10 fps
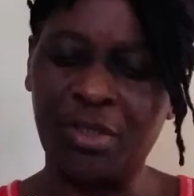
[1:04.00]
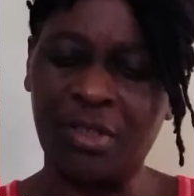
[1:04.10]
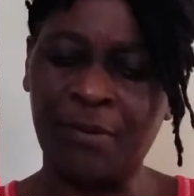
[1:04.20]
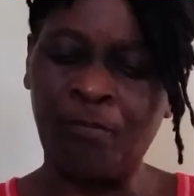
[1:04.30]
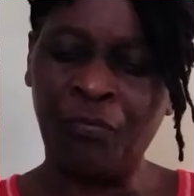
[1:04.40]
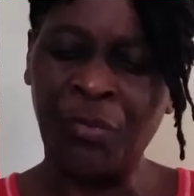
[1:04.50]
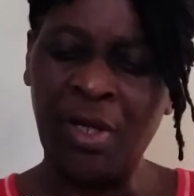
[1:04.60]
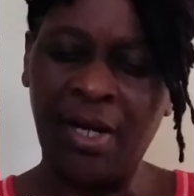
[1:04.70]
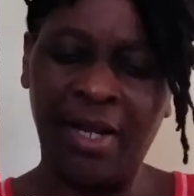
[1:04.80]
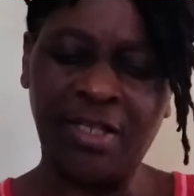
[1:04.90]
us.
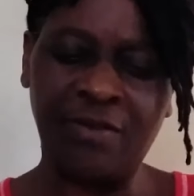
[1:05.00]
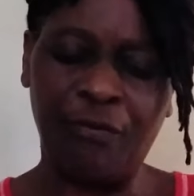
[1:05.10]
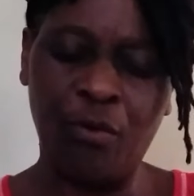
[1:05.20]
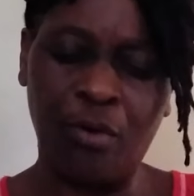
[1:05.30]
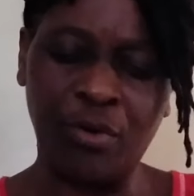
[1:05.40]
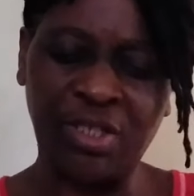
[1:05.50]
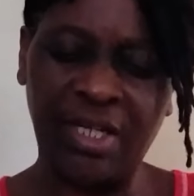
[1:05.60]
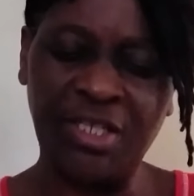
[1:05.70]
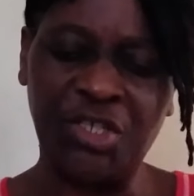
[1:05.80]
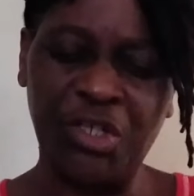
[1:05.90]
Let's focus
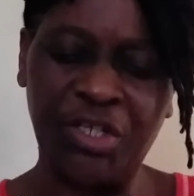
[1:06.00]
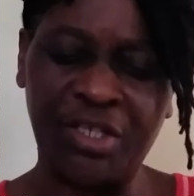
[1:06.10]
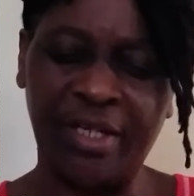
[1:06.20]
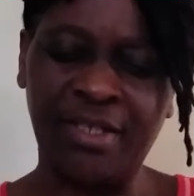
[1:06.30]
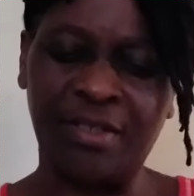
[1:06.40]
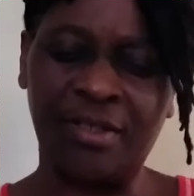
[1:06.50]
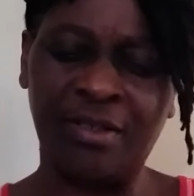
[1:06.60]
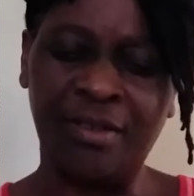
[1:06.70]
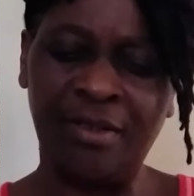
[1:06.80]
on Jesus.